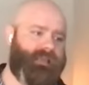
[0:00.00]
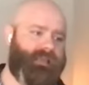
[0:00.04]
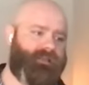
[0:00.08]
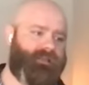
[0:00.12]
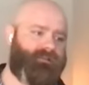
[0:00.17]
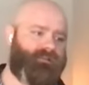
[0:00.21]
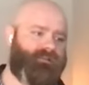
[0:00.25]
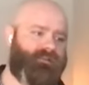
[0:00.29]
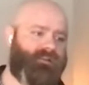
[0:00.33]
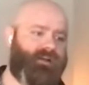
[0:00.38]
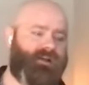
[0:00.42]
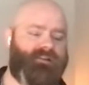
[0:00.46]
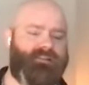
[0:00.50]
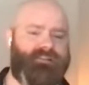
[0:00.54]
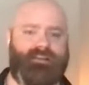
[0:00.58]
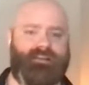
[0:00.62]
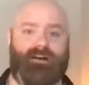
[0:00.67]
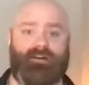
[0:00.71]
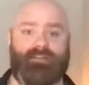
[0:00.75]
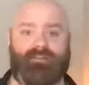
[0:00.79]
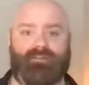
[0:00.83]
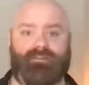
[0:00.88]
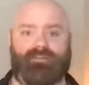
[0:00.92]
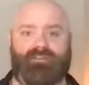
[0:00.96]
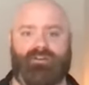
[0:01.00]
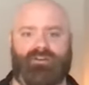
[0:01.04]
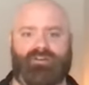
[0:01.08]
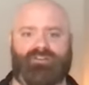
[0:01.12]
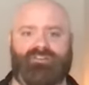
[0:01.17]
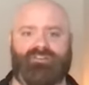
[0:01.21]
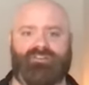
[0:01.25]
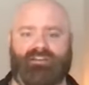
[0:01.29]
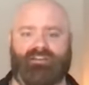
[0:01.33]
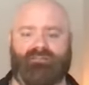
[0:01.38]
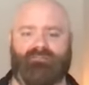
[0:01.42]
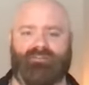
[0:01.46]
And a lot of the other
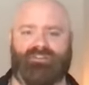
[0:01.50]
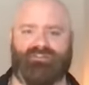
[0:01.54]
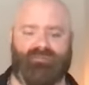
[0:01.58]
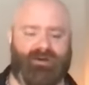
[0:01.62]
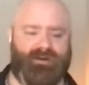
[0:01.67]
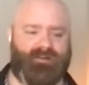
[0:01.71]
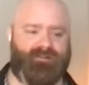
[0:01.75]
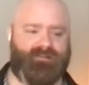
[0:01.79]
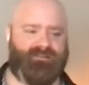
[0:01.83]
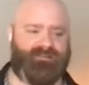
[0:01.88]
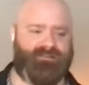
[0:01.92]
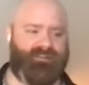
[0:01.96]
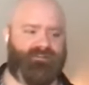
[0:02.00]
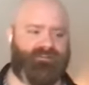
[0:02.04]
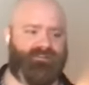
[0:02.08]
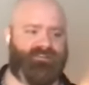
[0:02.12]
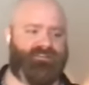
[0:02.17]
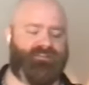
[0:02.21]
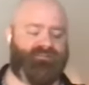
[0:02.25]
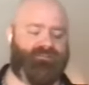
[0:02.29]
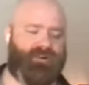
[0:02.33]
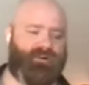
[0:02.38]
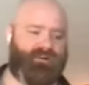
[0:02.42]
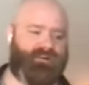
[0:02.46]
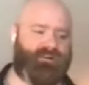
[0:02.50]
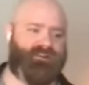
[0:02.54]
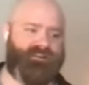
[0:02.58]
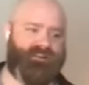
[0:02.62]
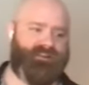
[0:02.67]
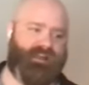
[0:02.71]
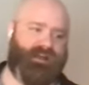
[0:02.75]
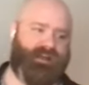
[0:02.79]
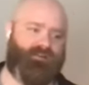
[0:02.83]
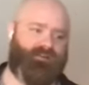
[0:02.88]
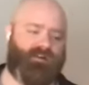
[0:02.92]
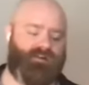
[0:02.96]
large language models that are in the market
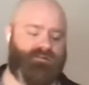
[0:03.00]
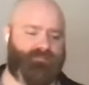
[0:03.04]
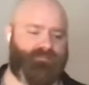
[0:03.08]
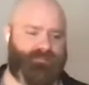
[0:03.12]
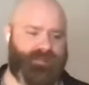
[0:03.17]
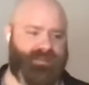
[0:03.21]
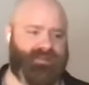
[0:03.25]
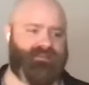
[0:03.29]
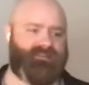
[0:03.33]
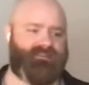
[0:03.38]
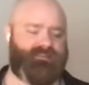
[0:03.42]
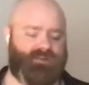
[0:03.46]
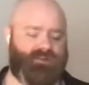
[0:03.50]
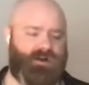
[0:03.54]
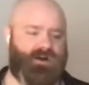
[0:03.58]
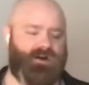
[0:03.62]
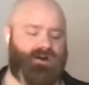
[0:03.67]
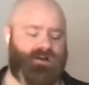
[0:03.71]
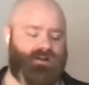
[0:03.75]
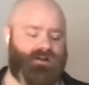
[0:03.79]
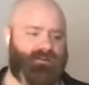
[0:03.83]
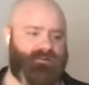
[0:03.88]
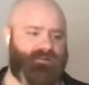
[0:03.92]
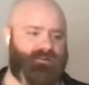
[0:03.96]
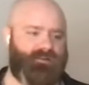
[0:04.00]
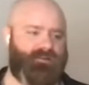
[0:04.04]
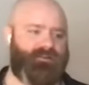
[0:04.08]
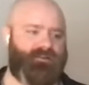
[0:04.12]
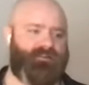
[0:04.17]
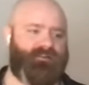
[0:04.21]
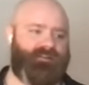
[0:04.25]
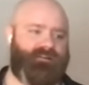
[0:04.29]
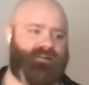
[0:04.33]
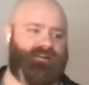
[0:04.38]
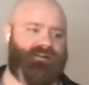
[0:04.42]
now are based on